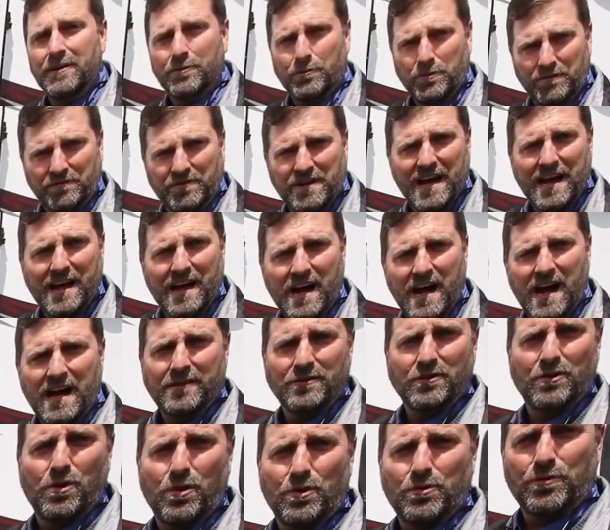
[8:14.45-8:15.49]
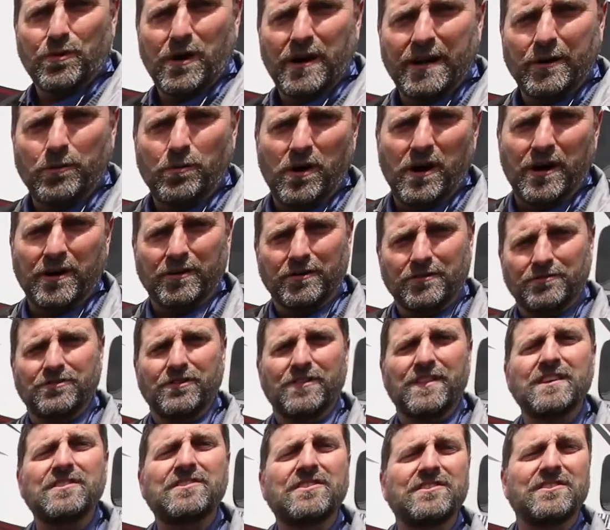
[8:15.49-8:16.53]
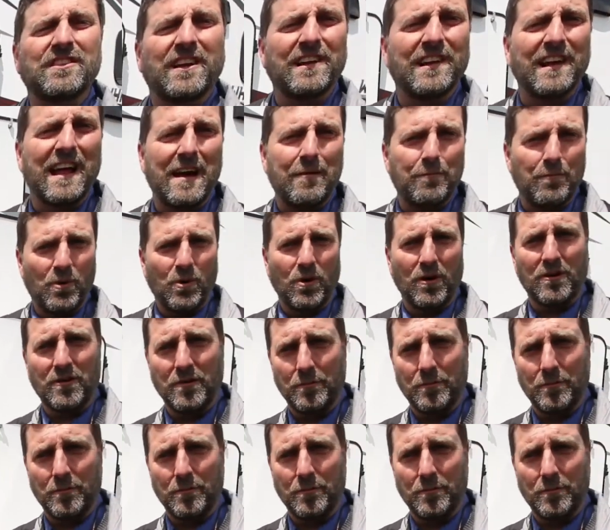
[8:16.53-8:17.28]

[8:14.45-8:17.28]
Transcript: We've got hot and cold running water. So this is a lot more